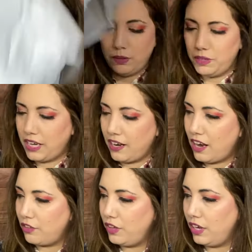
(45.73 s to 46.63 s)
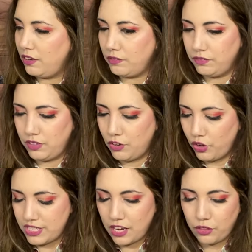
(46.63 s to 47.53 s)
Let me get out of the
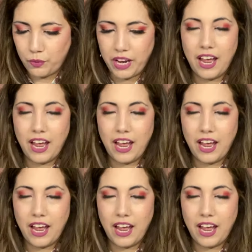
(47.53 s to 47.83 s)
noise out of the way.